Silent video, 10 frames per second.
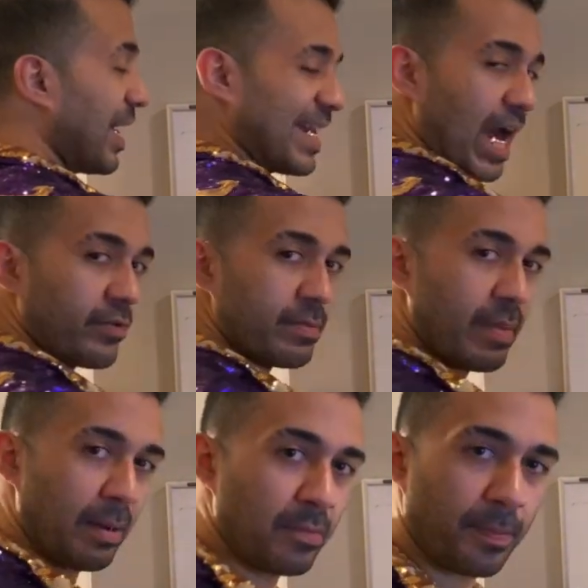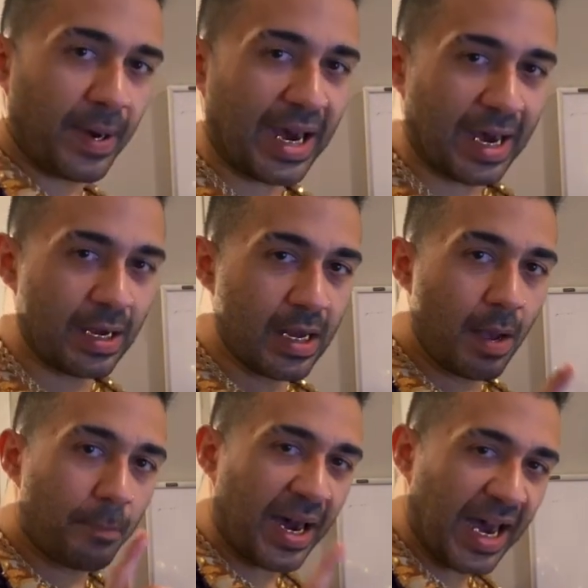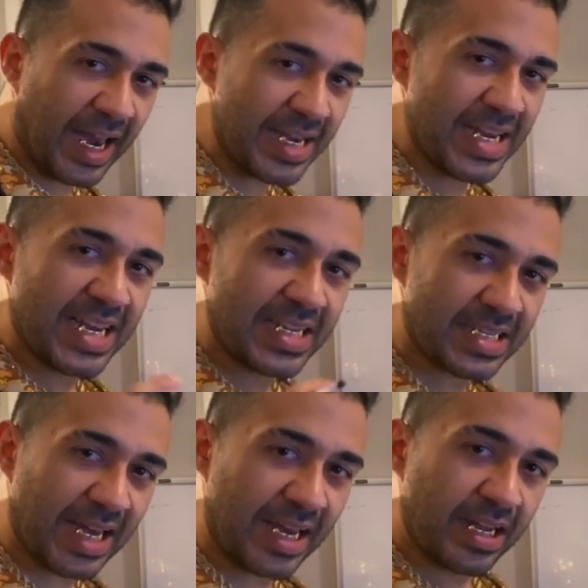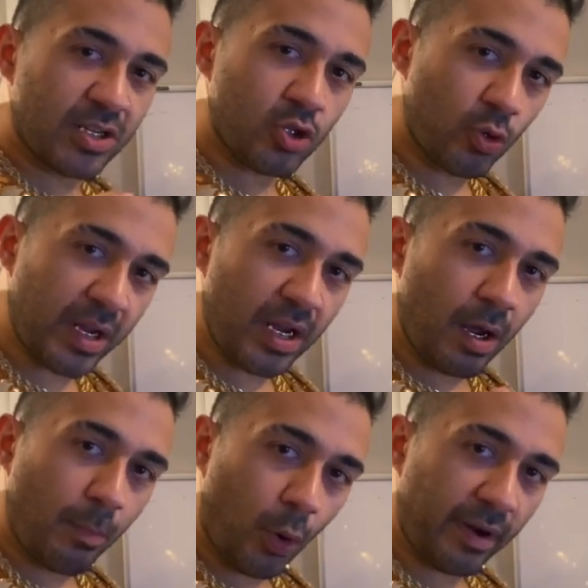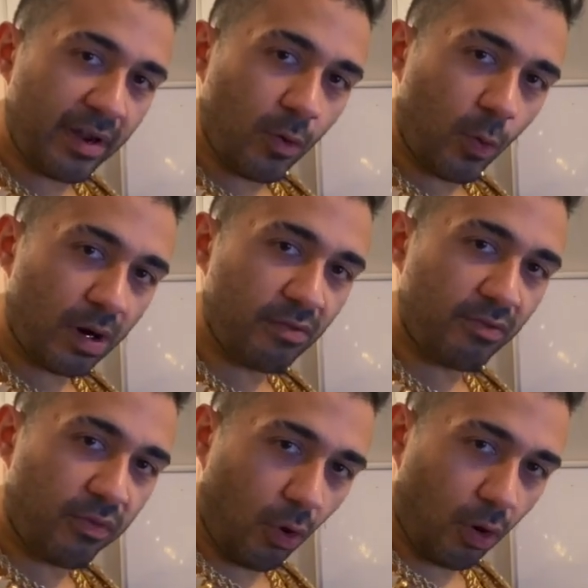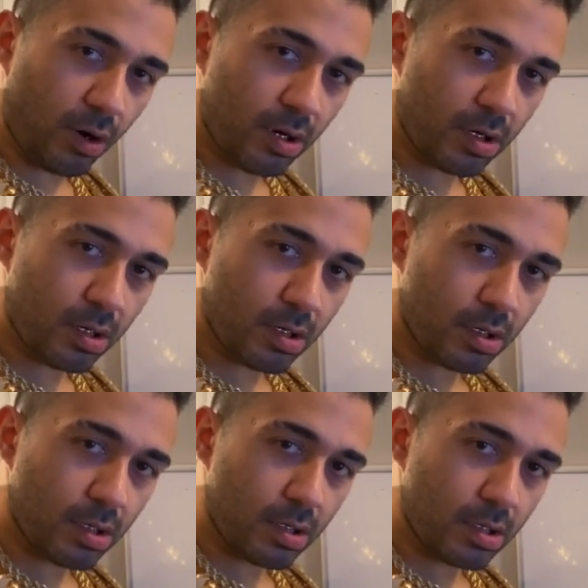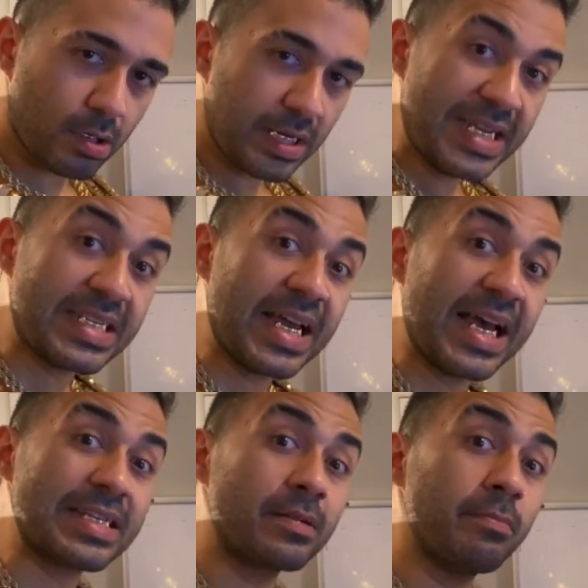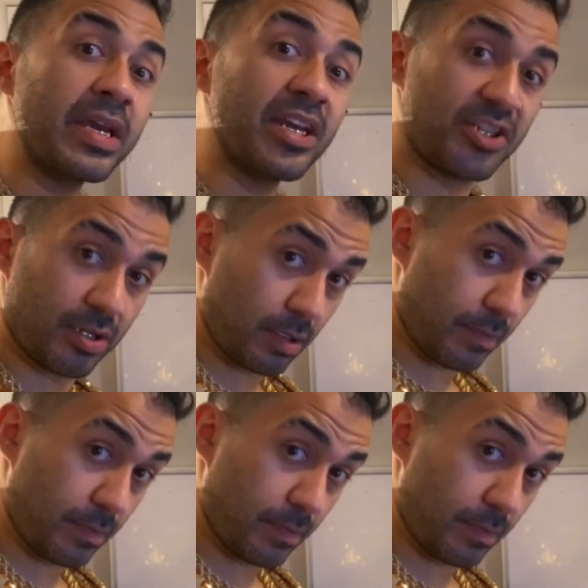Now remember, pi is not 3.14. It's the estimation.